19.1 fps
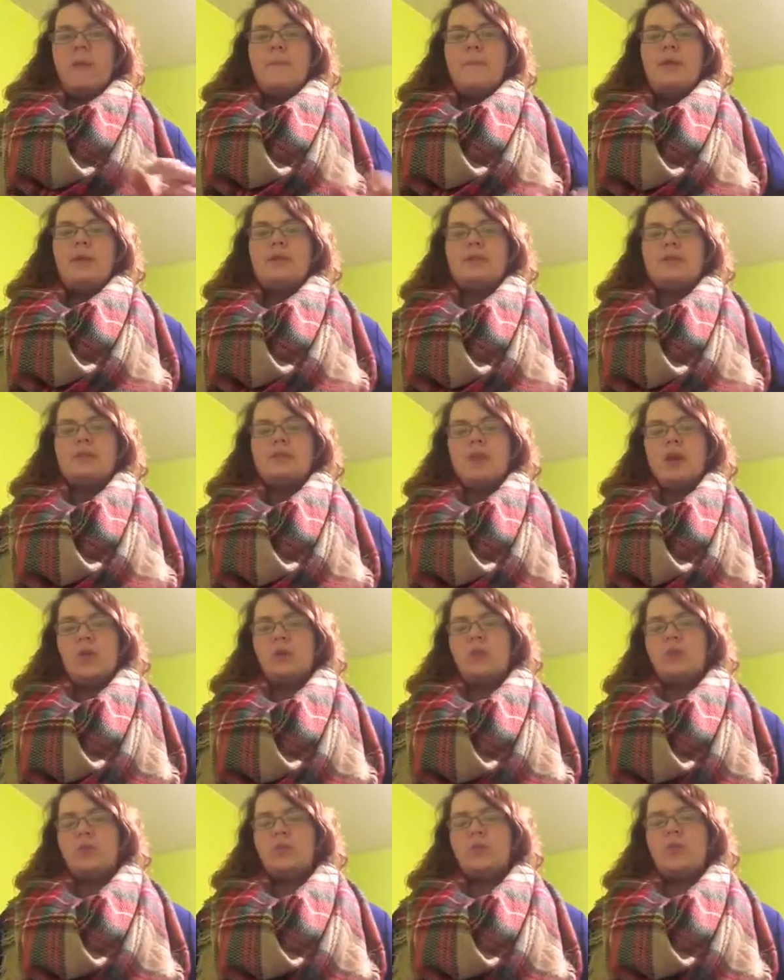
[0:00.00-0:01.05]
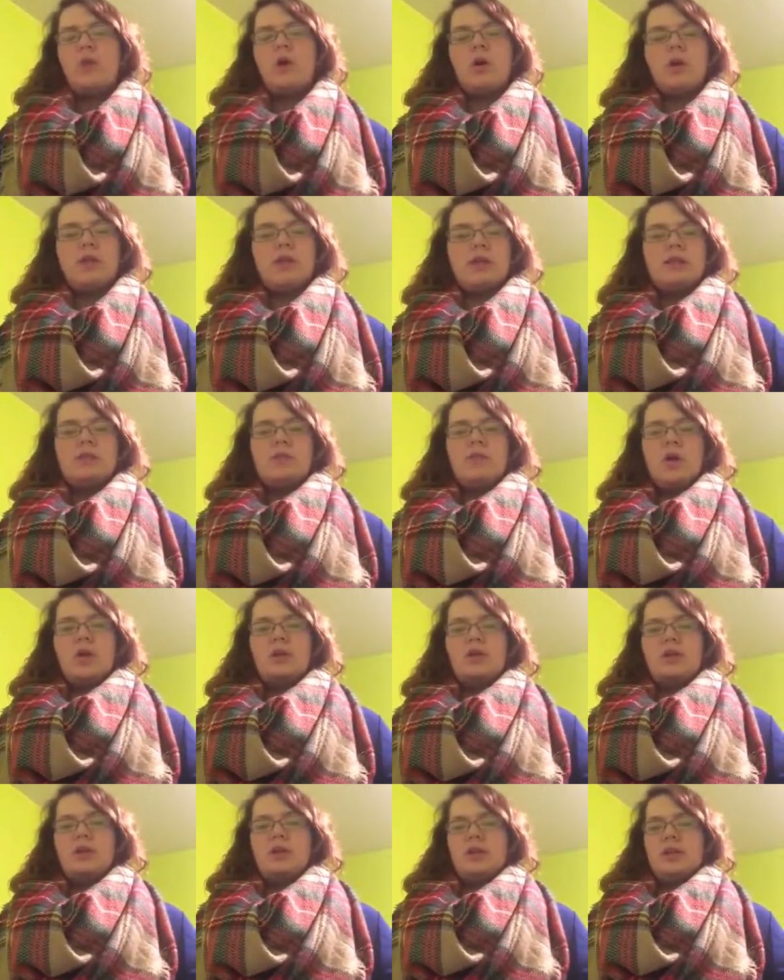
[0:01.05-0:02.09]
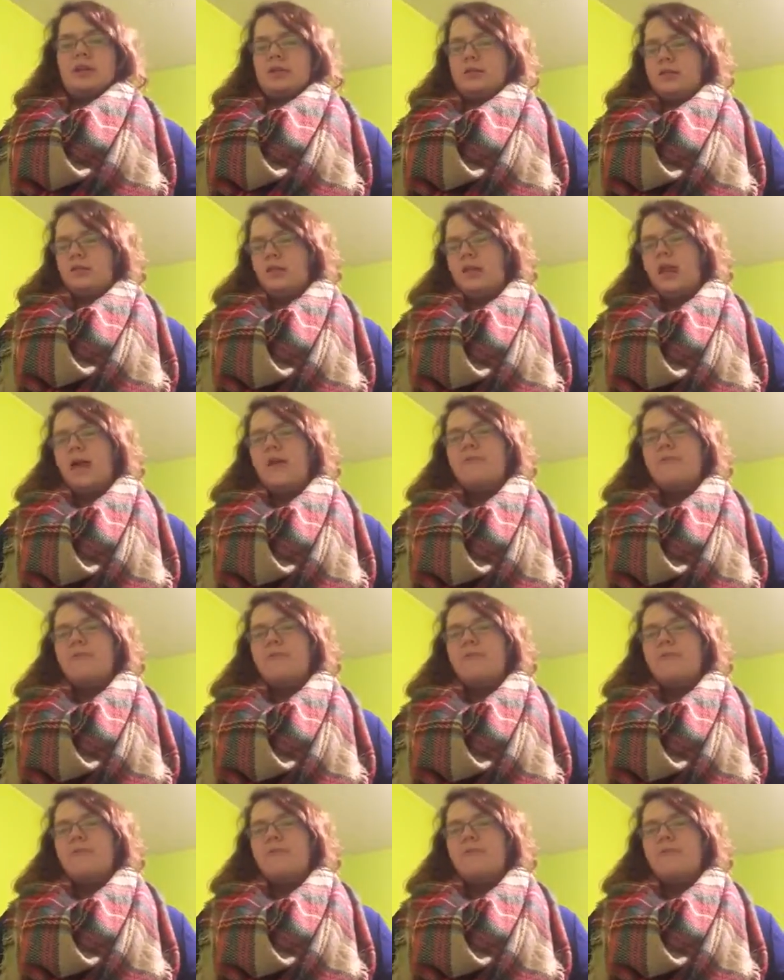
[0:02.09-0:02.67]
business owners, marketing specialists,